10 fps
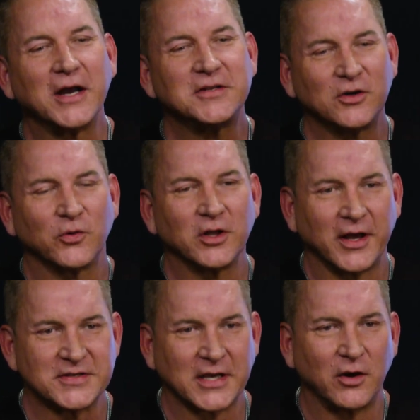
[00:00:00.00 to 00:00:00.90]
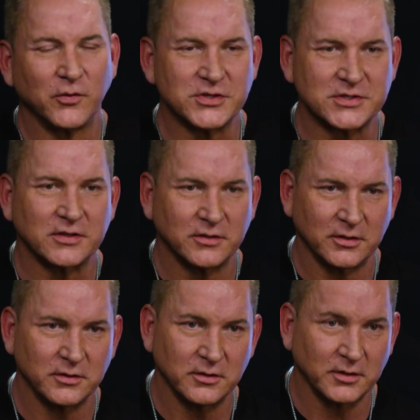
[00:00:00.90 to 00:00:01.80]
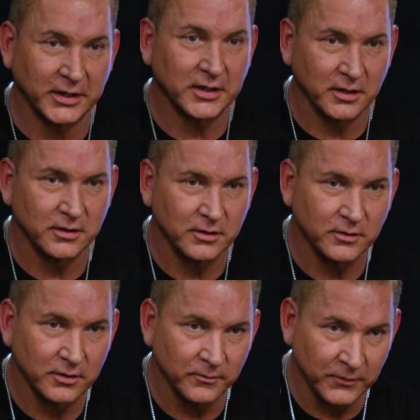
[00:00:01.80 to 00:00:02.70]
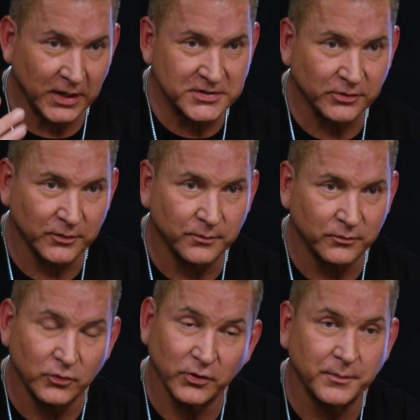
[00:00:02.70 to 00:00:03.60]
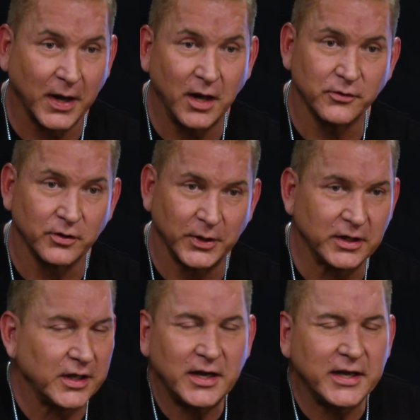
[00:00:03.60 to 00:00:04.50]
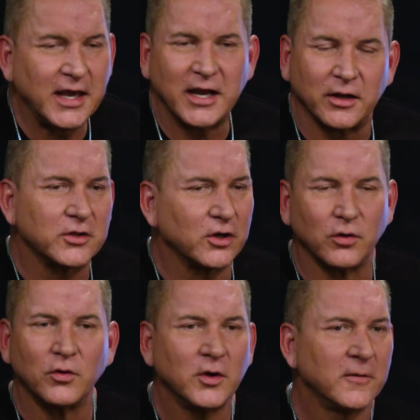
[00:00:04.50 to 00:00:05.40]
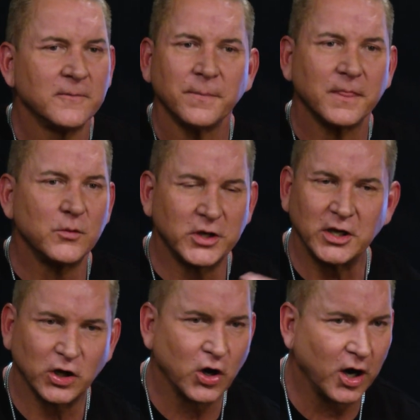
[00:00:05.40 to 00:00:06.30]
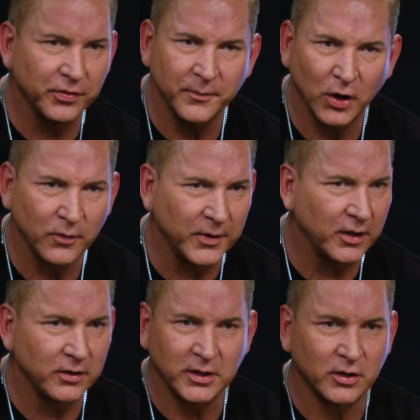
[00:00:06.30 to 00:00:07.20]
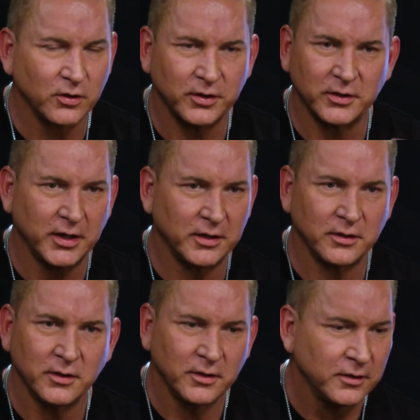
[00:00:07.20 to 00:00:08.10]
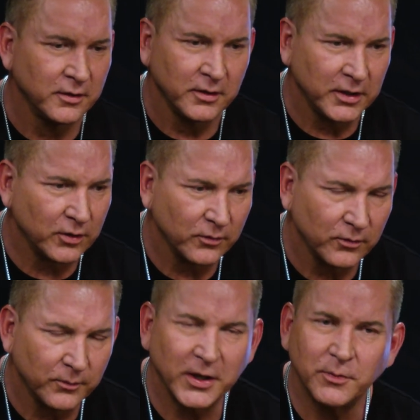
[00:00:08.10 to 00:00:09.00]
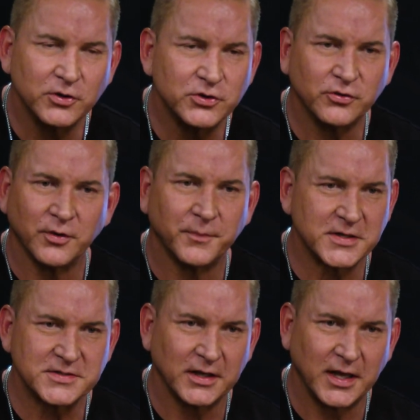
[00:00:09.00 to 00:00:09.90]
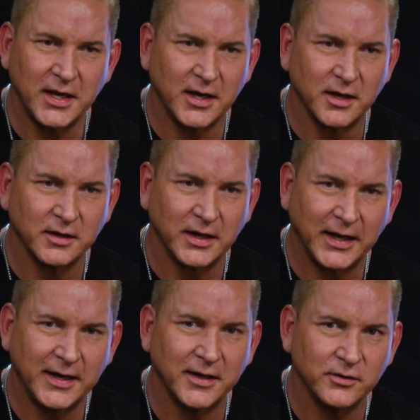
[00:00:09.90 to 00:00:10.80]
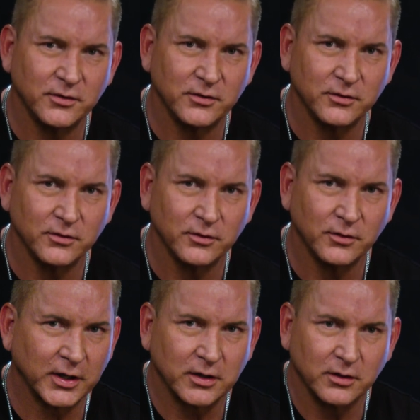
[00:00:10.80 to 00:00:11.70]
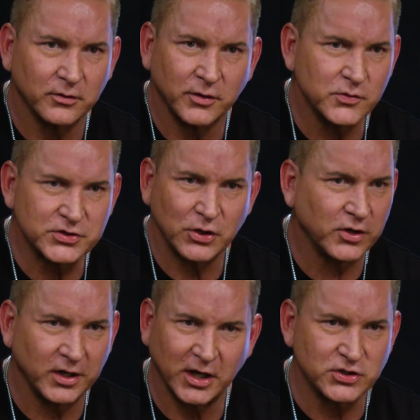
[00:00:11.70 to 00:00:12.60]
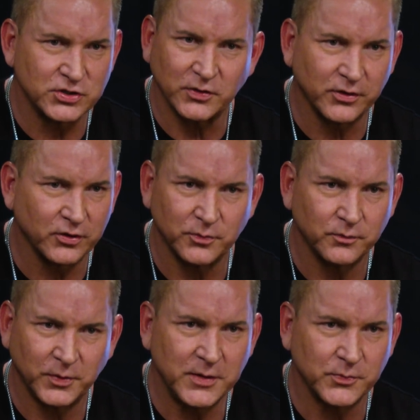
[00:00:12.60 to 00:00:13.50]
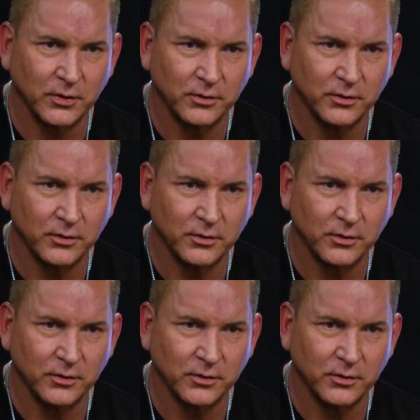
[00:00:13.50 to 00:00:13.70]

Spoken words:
I did realize how it was like mentally really bothering me. And I get it, we can get caught in the moment, and people are doing the best they can. And like, there was no connection to other people.